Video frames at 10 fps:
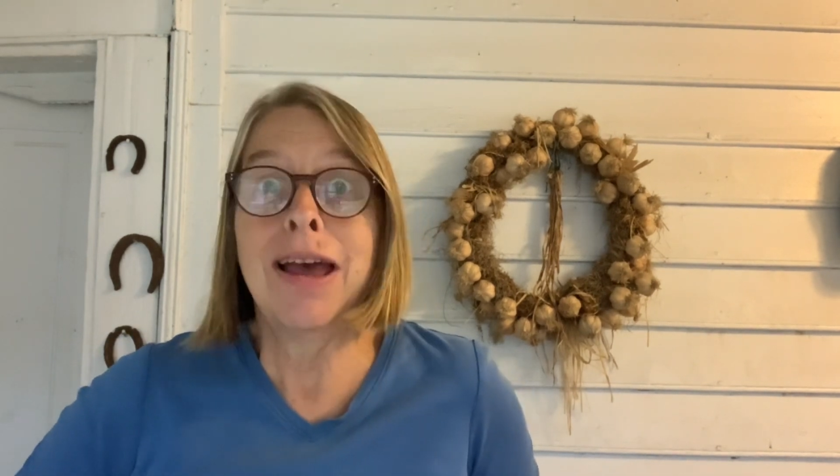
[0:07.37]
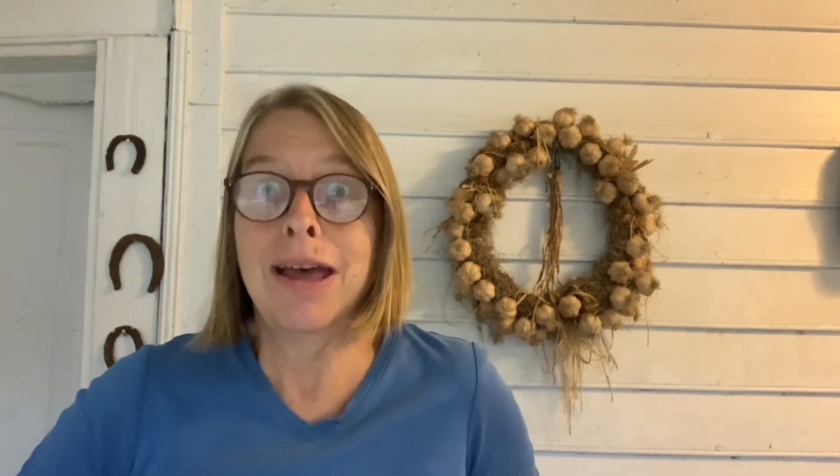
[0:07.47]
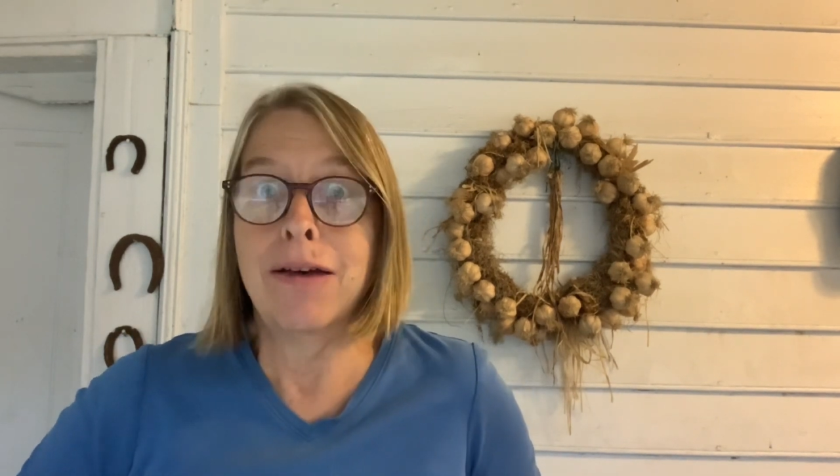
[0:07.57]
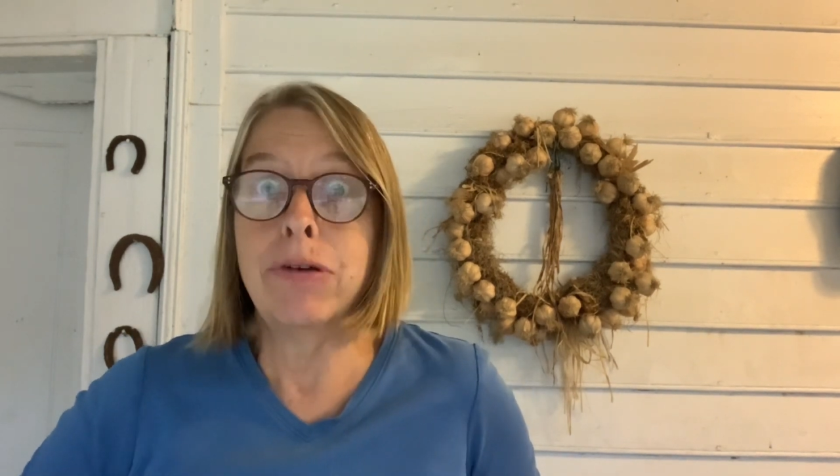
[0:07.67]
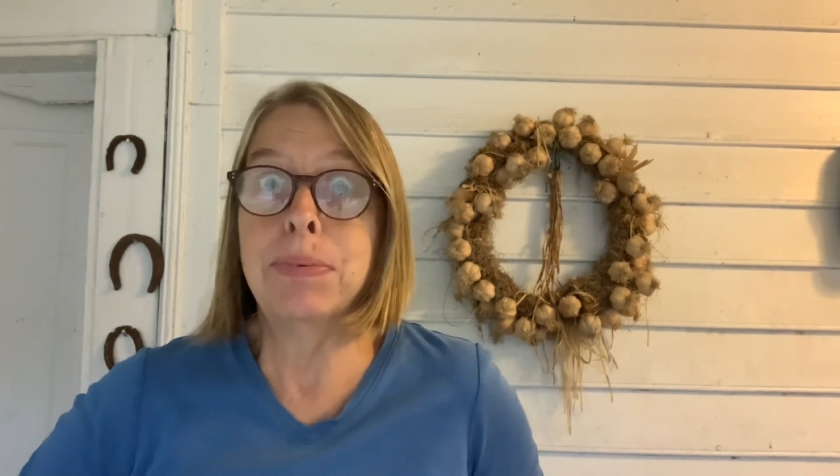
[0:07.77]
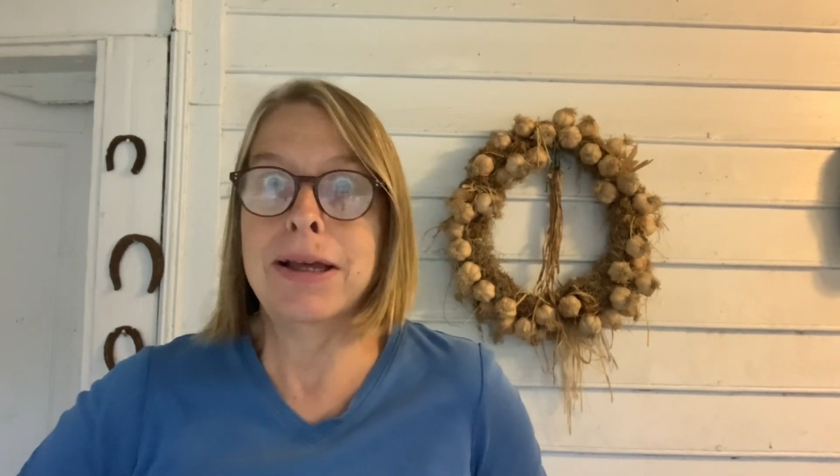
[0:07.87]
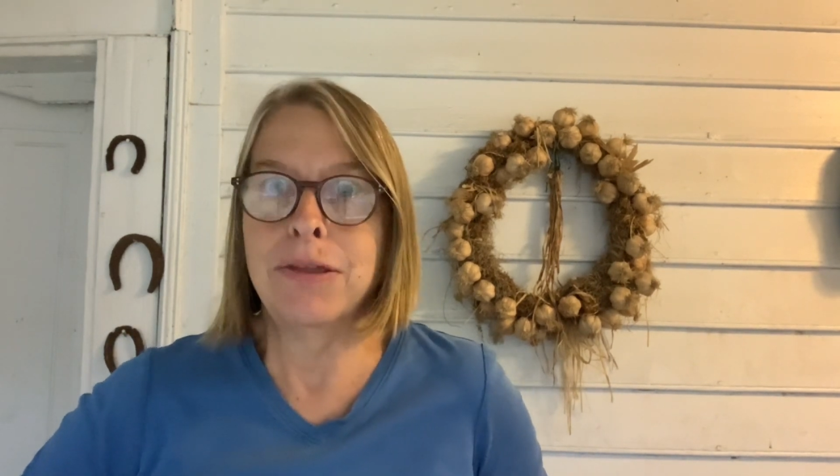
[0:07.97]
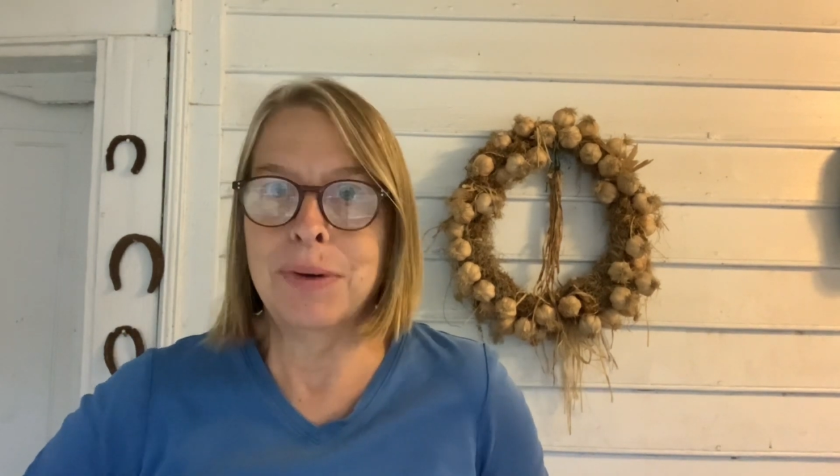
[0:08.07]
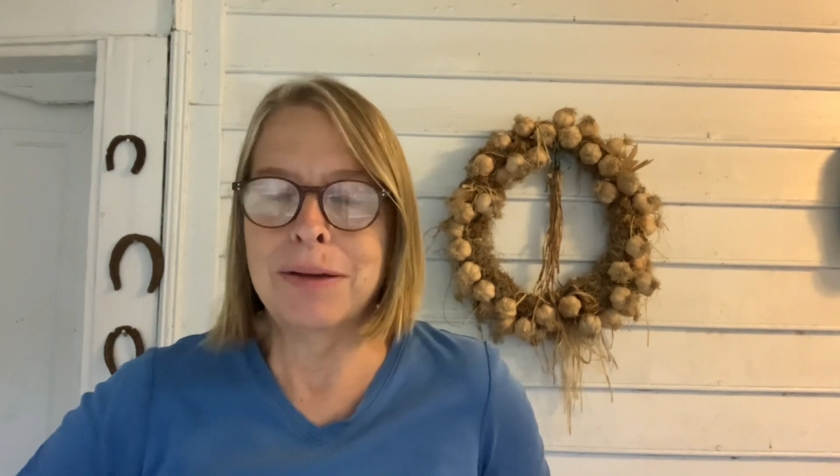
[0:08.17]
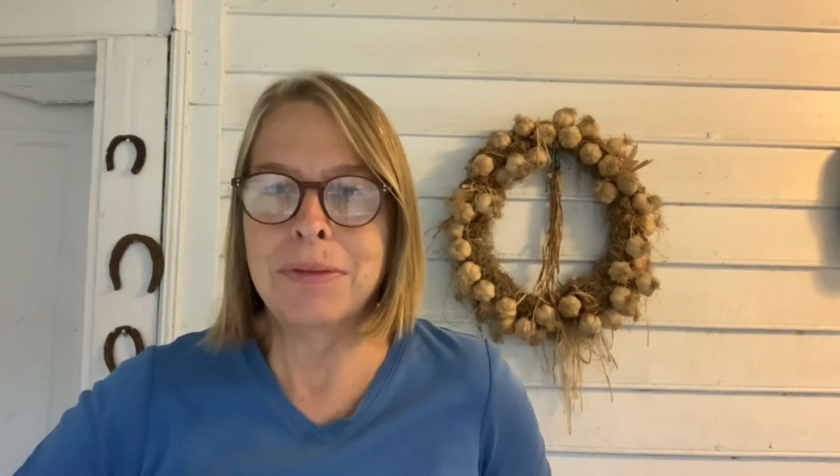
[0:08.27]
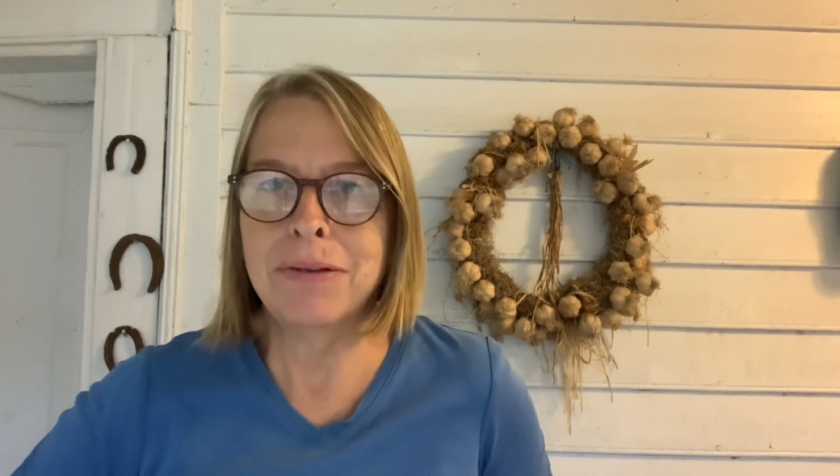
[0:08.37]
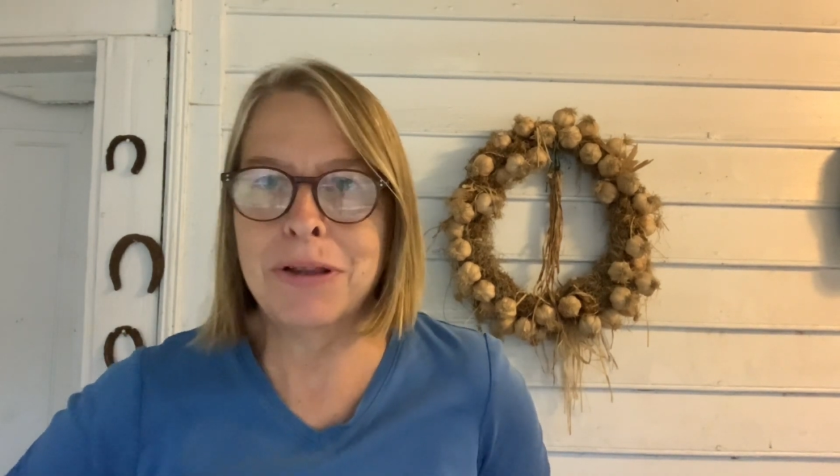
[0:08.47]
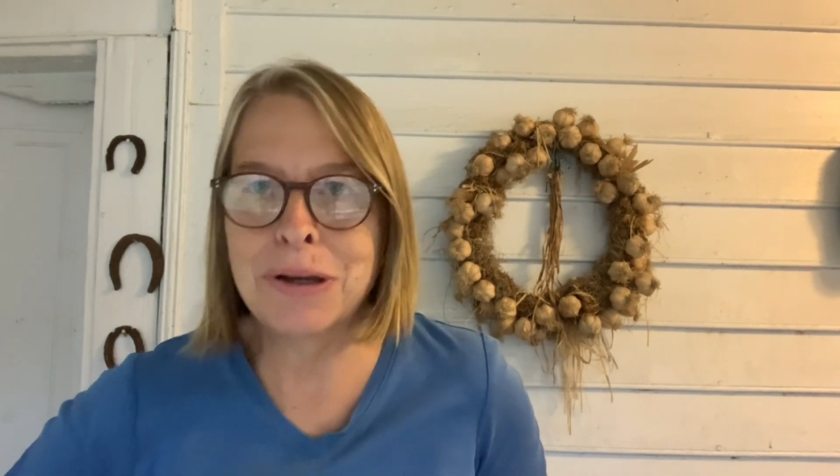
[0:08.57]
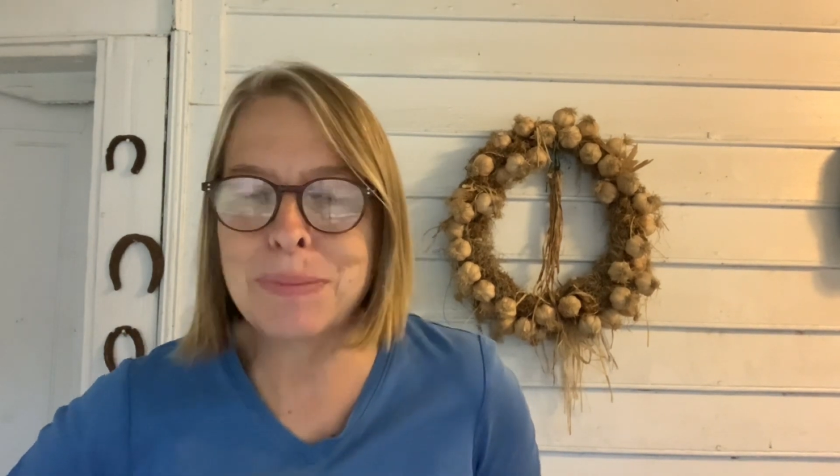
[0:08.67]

I have a plethora of long